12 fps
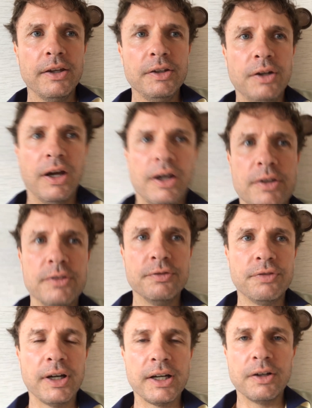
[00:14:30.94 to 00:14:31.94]
you know,
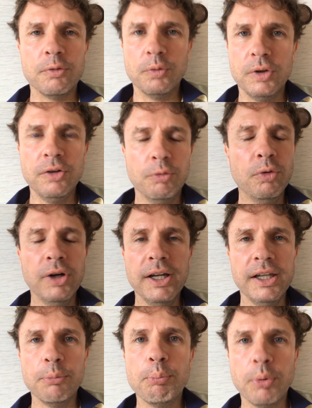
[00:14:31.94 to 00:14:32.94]
fucking, you're
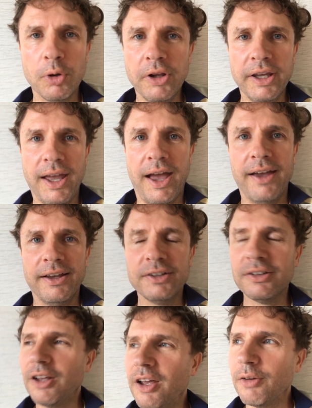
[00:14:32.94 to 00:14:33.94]
really bullying her.
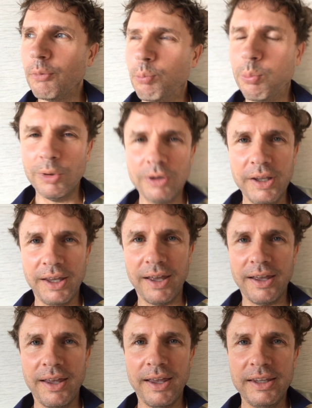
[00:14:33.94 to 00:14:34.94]
It's like, bullying
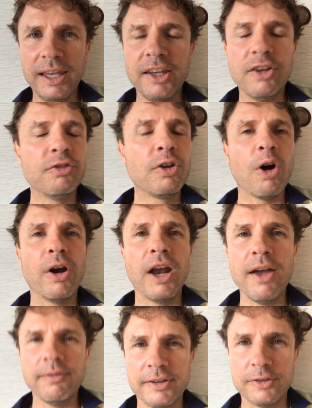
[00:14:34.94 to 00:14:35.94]
her? Yeah, you've gone
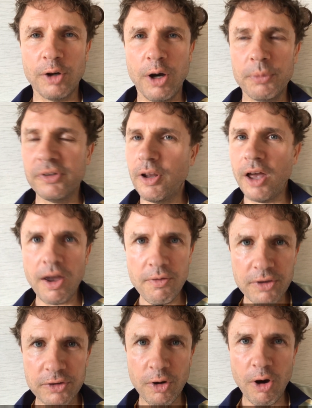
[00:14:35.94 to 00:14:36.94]
over the top. It's like, over
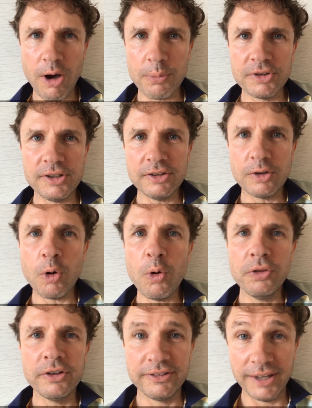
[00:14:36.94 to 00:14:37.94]
the top. She's
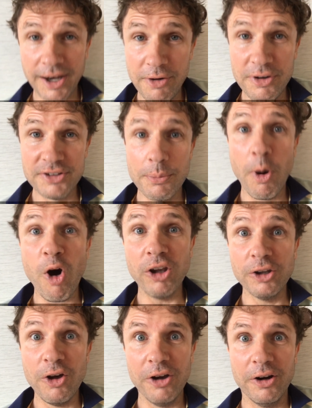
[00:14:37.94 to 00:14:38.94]
called the terrorism
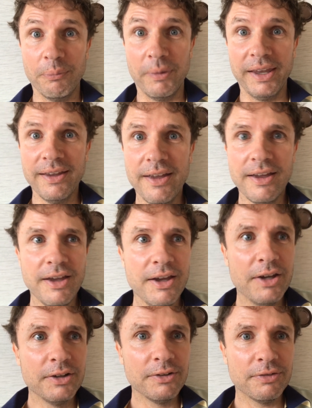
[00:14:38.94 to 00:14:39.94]
hotline on me
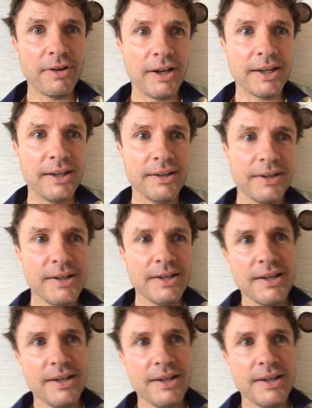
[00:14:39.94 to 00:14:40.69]
to fucking